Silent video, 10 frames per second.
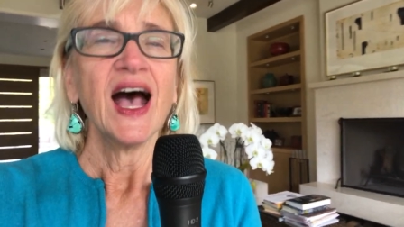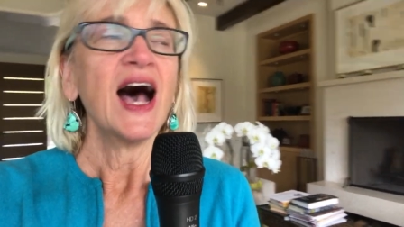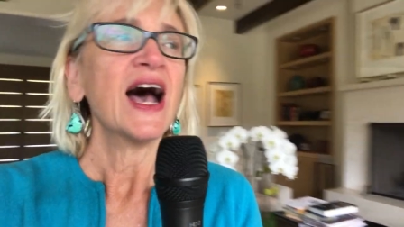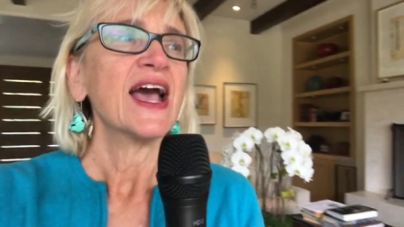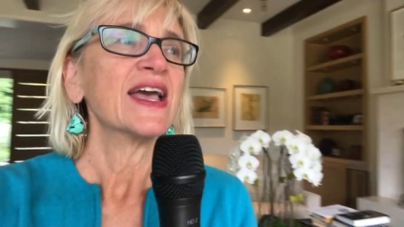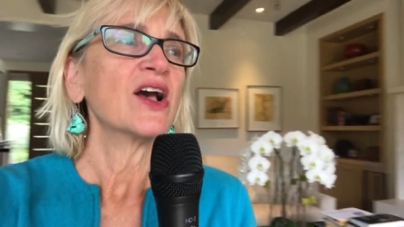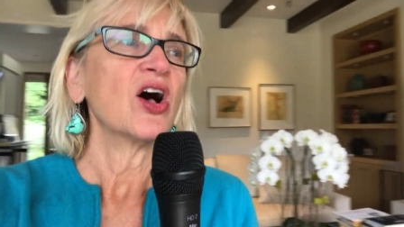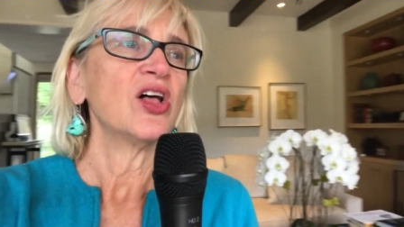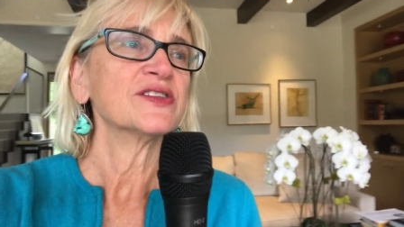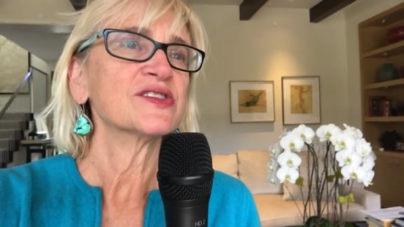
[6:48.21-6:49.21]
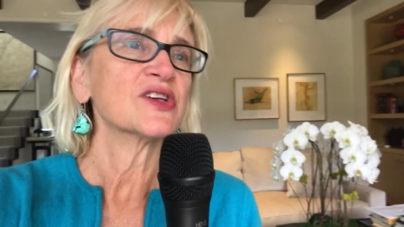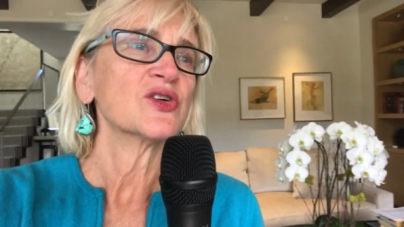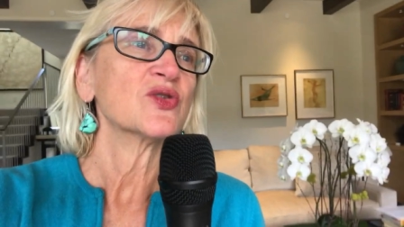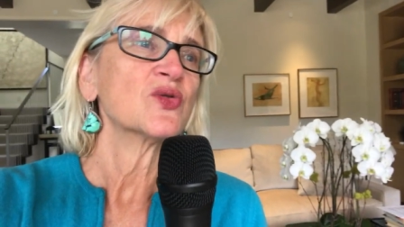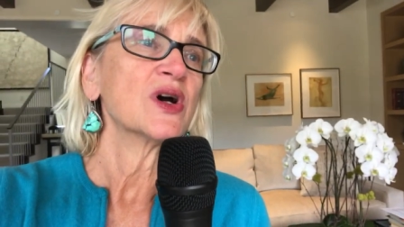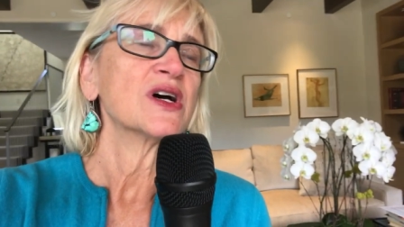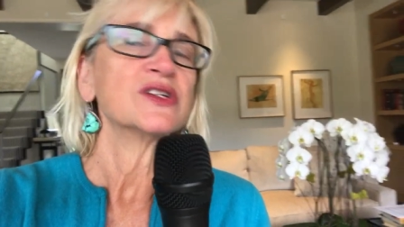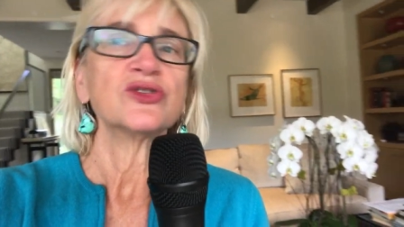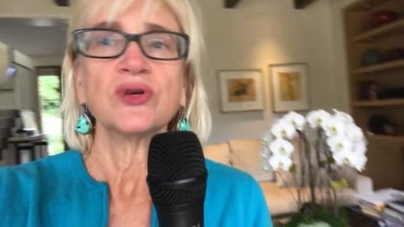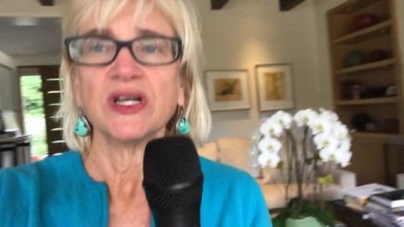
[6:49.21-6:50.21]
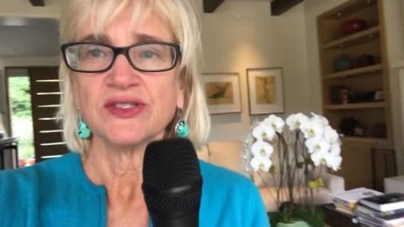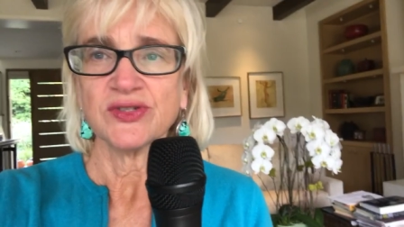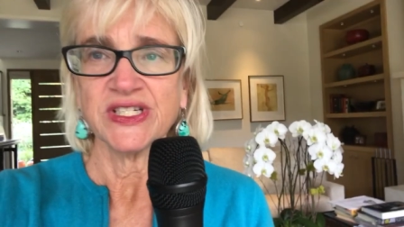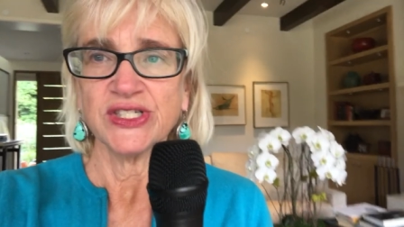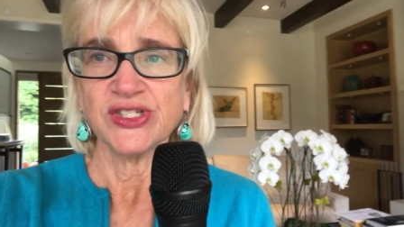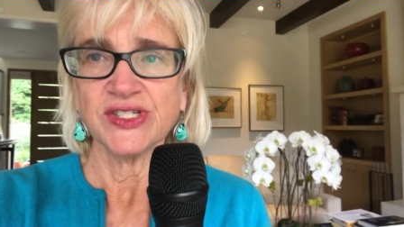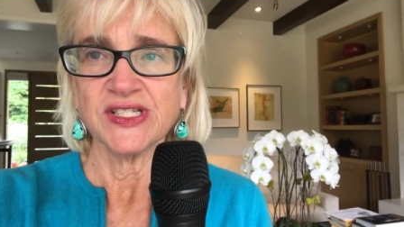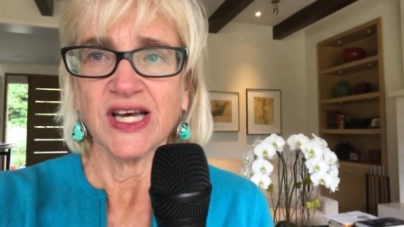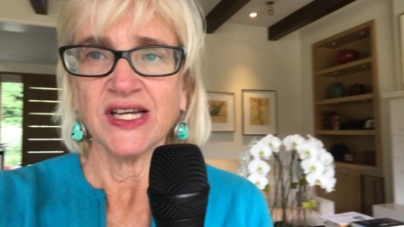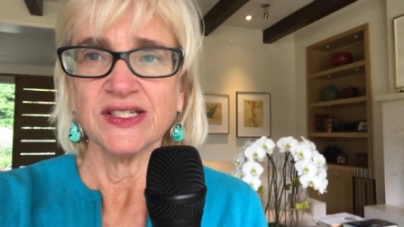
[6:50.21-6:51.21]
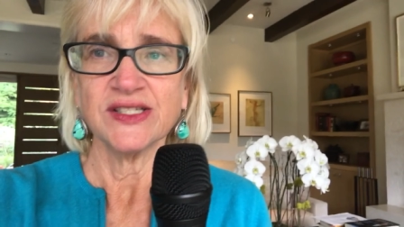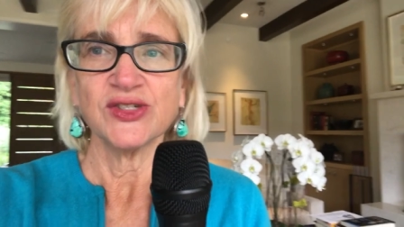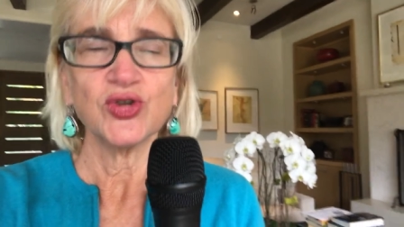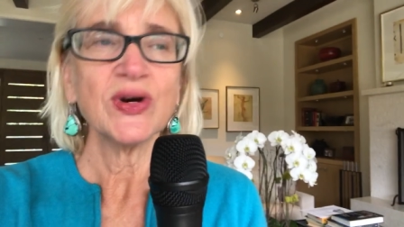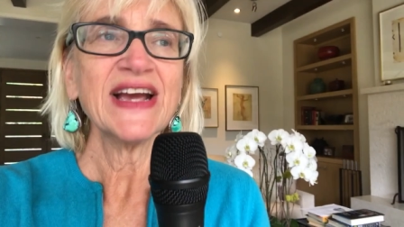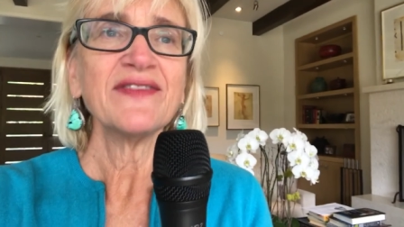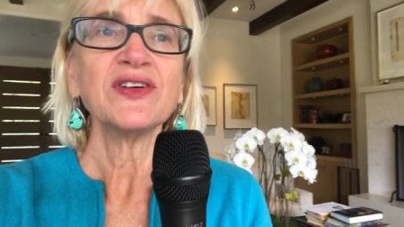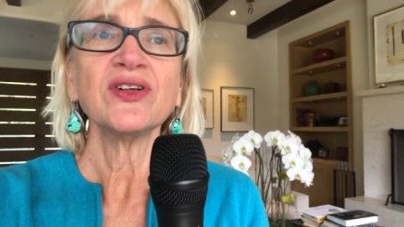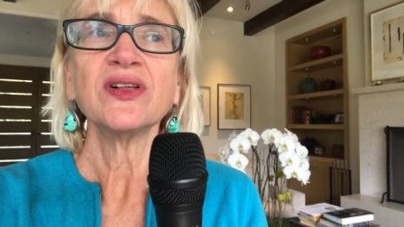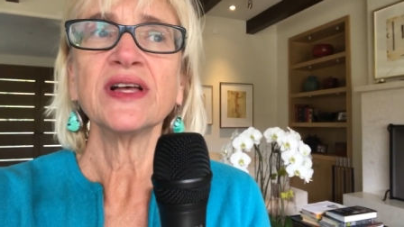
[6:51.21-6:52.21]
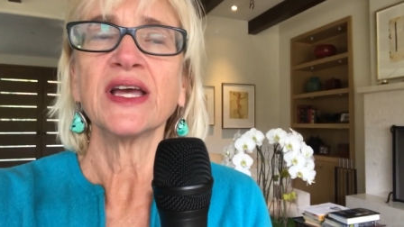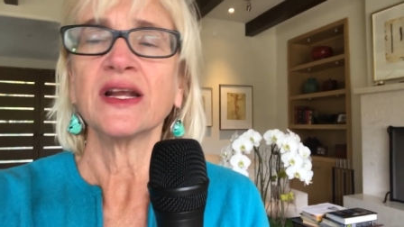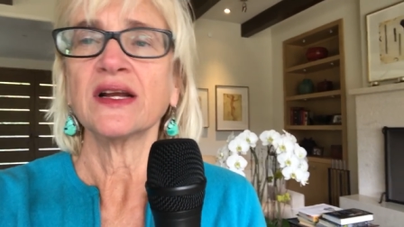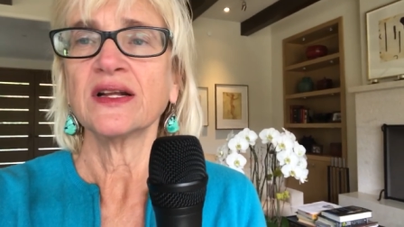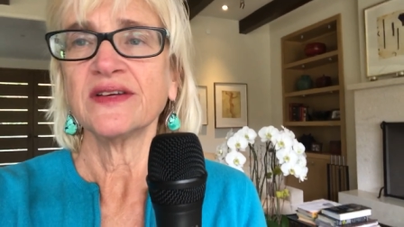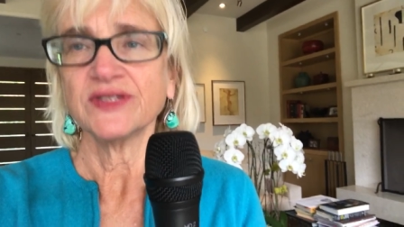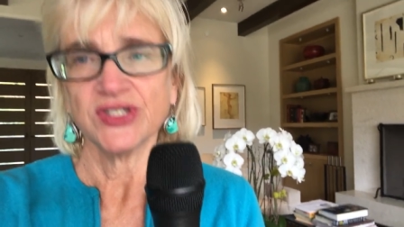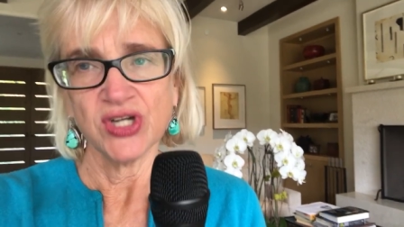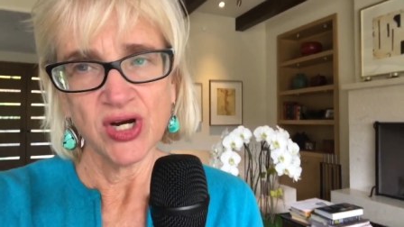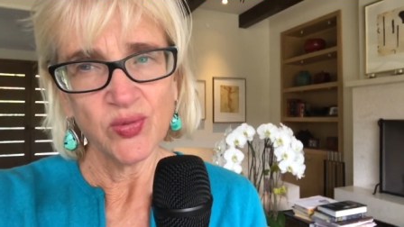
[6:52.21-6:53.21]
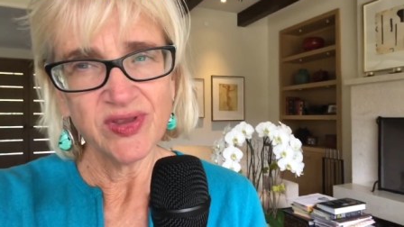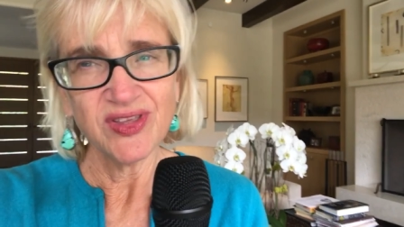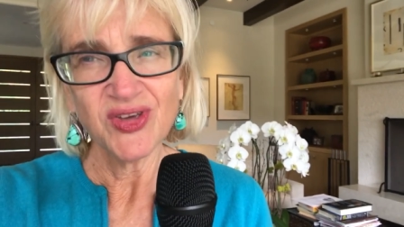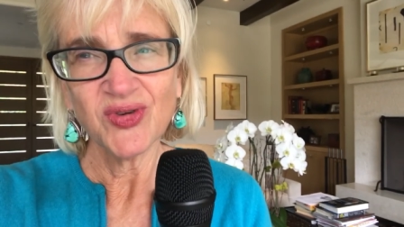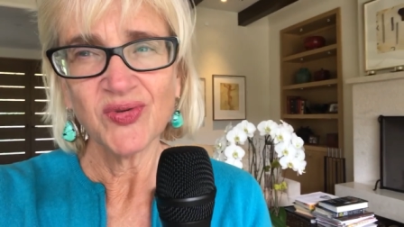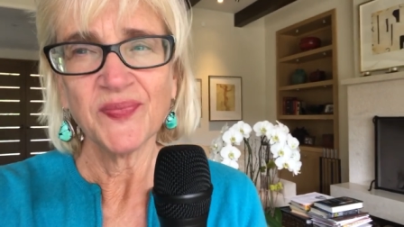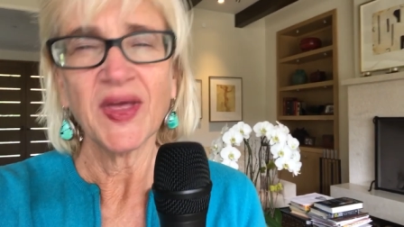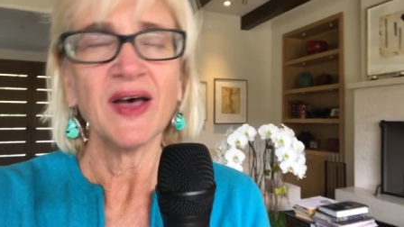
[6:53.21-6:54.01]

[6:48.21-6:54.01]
I also do consultations on travel, and I'd love to talk with you.